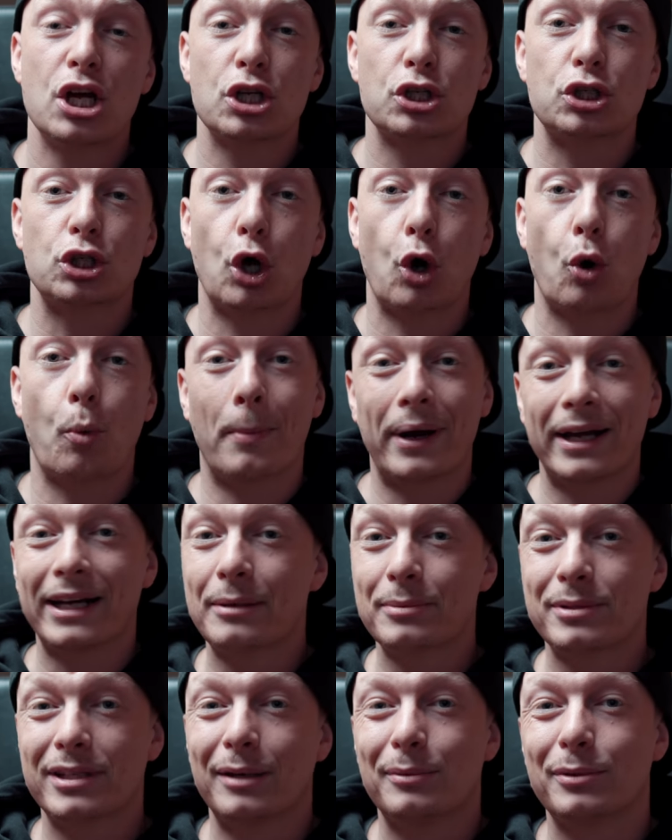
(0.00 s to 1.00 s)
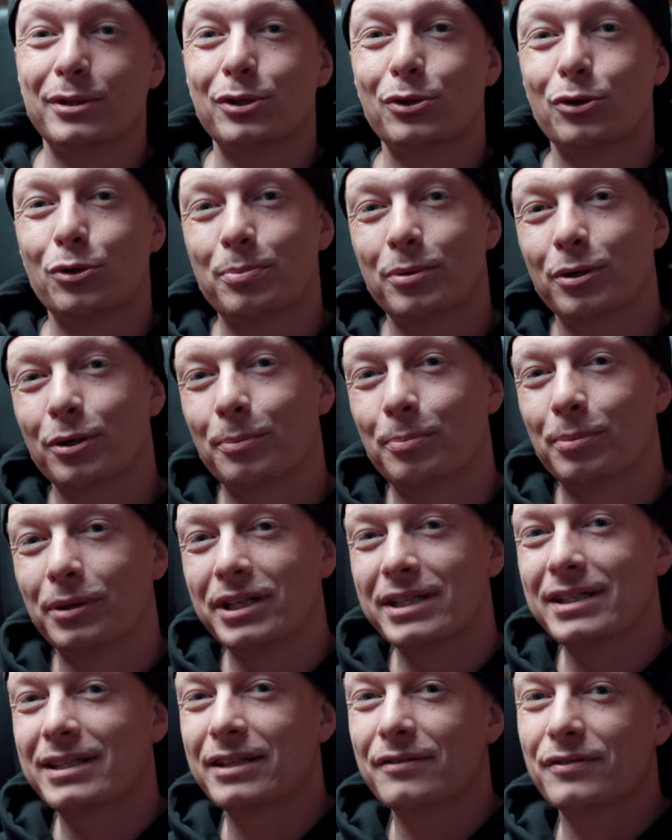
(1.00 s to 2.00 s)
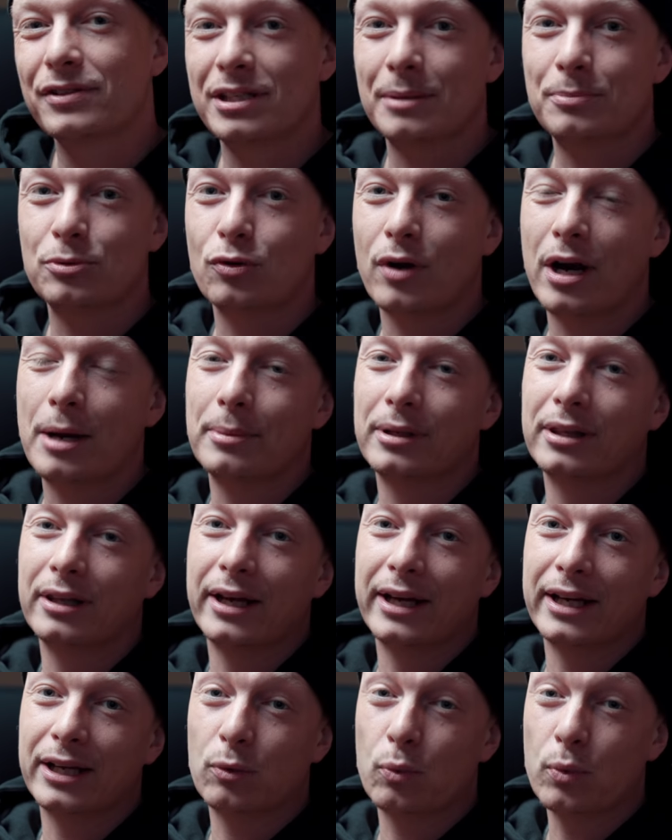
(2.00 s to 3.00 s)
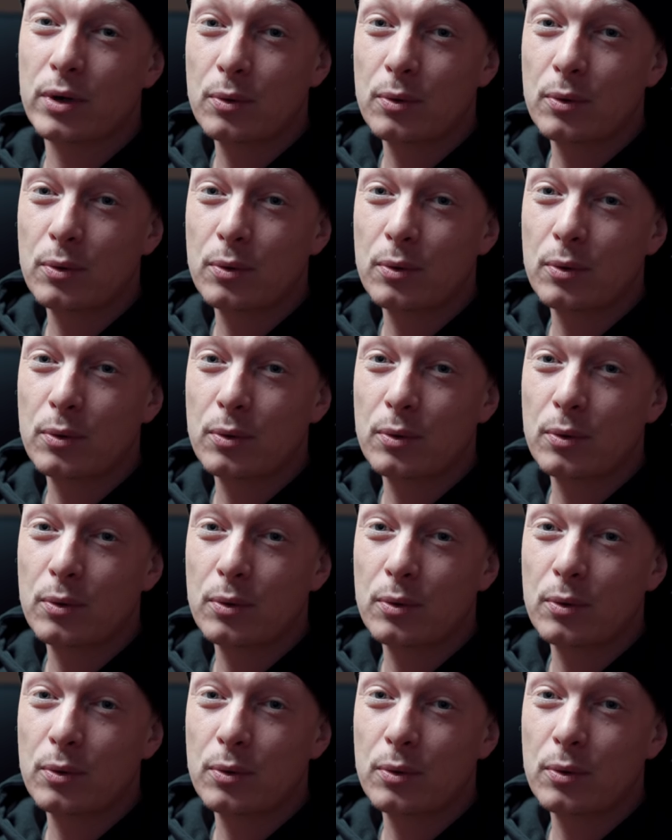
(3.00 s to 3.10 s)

So my name is Damien Cooper. Please leave a subscribe and like.